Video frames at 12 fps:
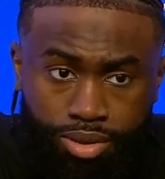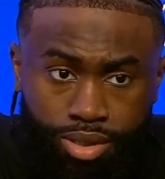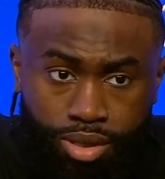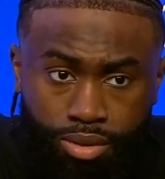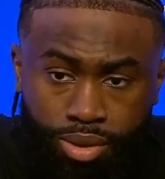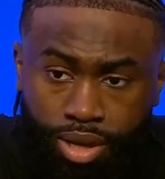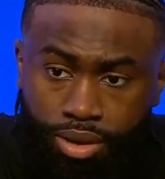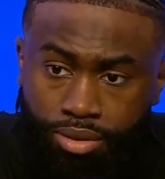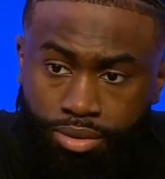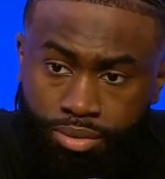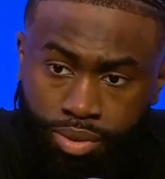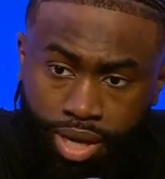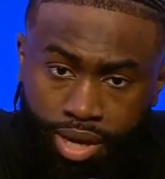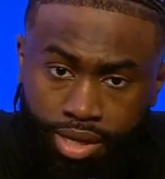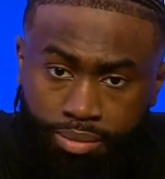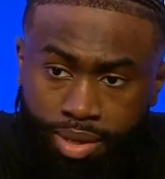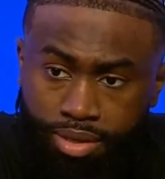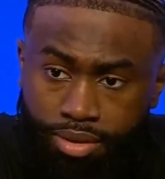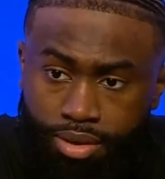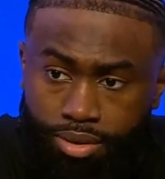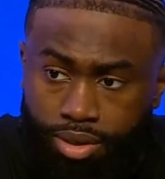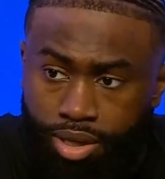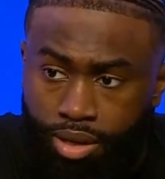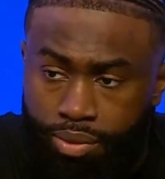You know, now we got Ime
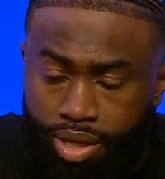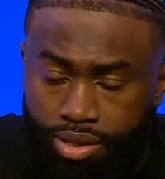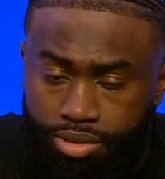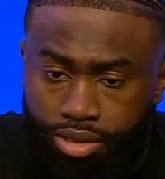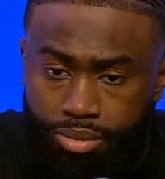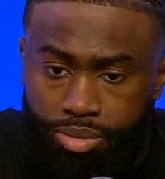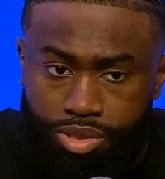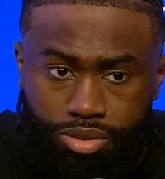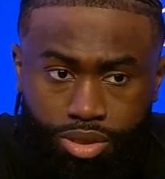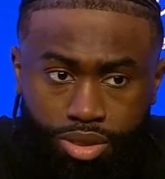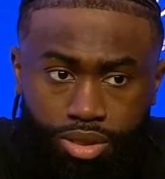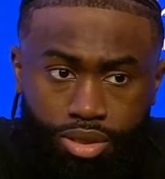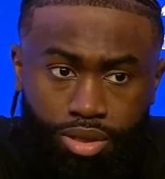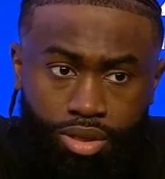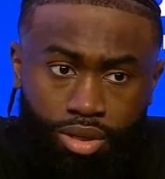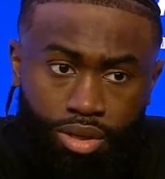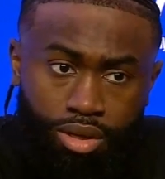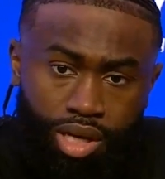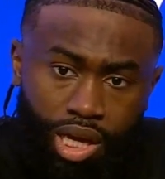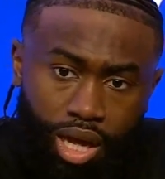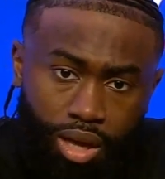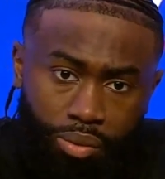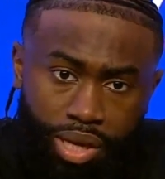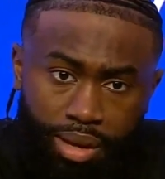Udoka. Now we got Joe Mazzulla.
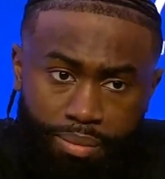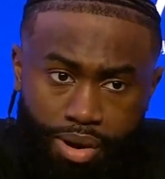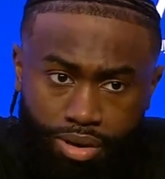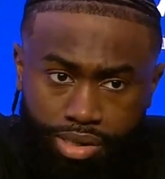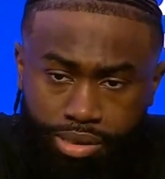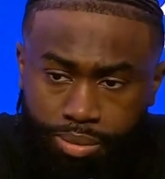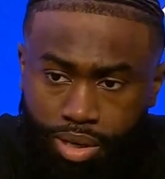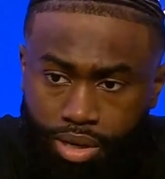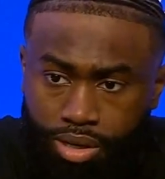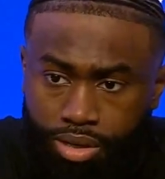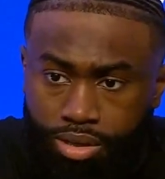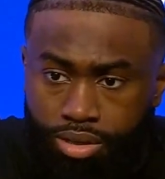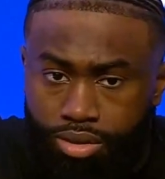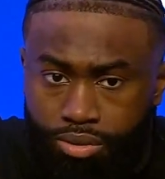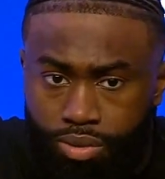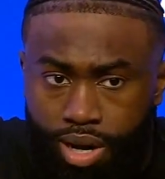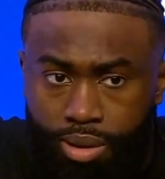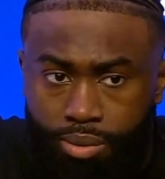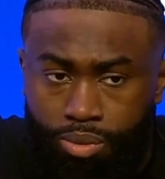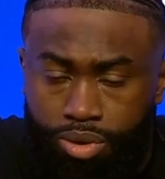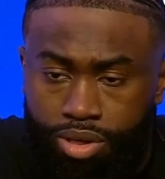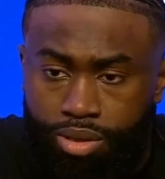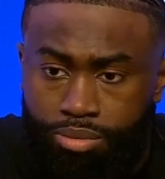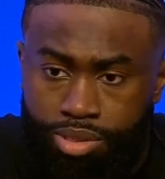We have Marcus Smart, Rob
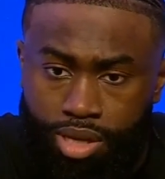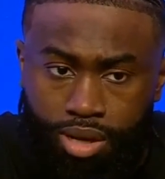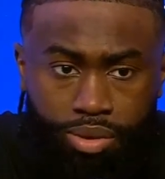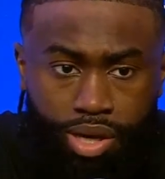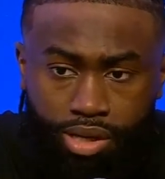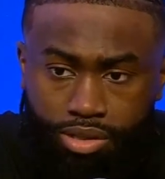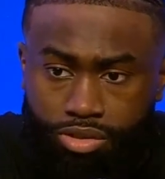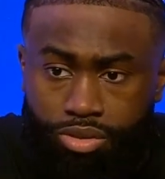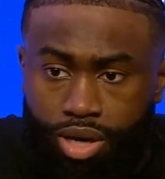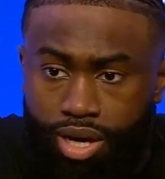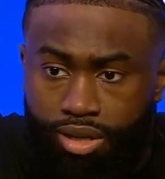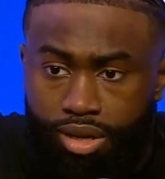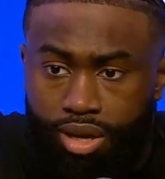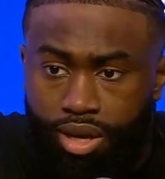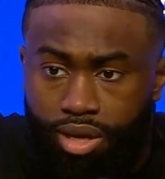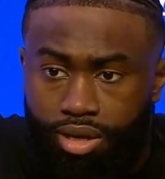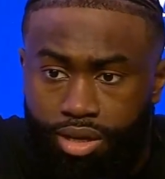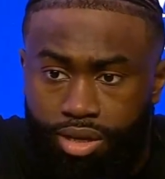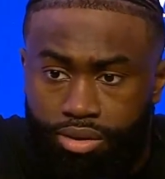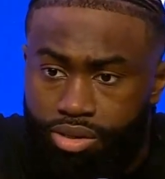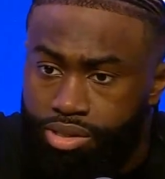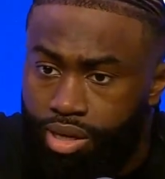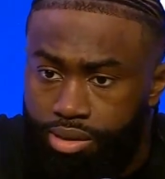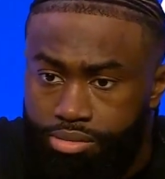Williams. Now we got Jrue Holiday and
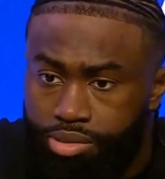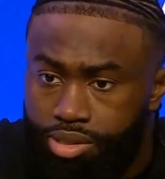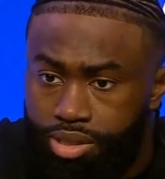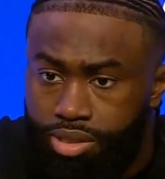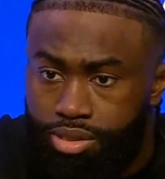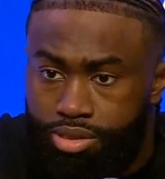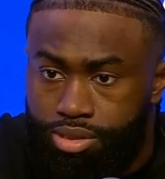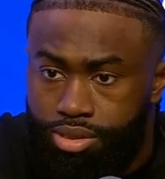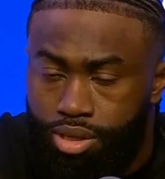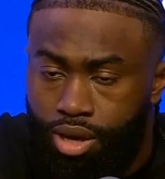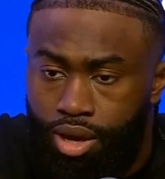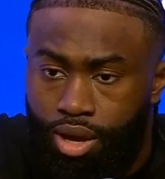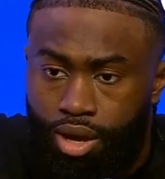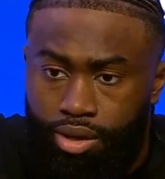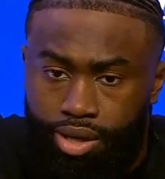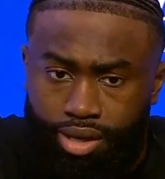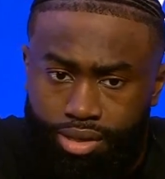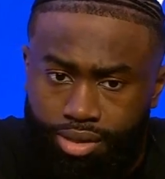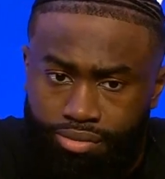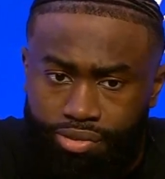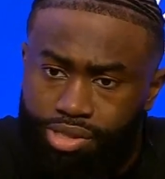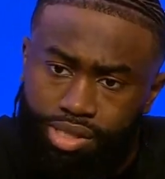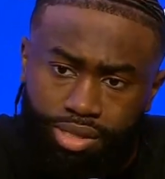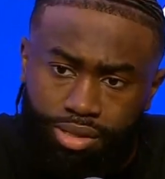Kristaps Porzingis. Got a
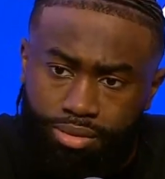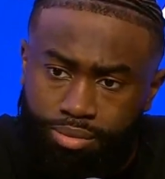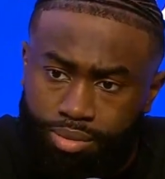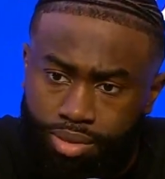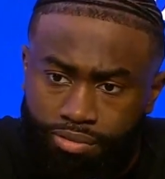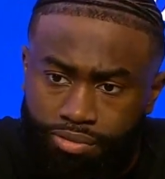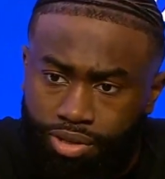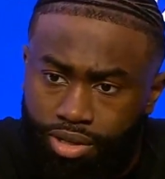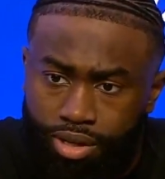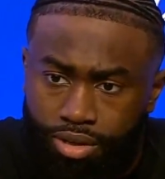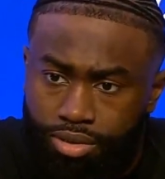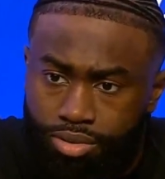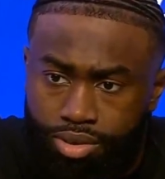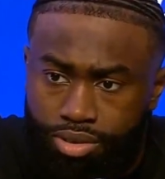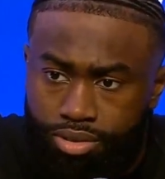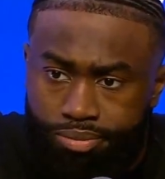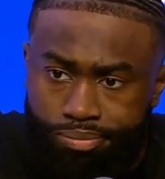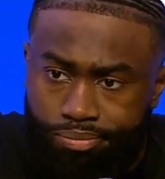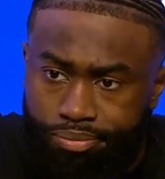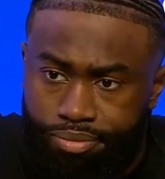different team, different coach.